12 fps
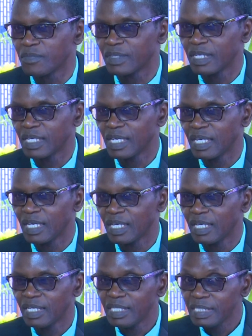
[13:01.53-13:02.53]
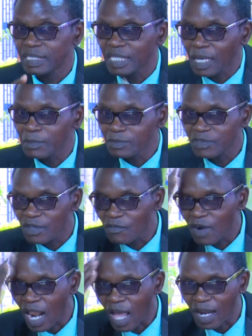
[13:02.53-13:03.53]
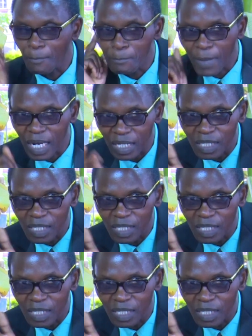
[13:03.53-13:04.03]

There was one person I was working with.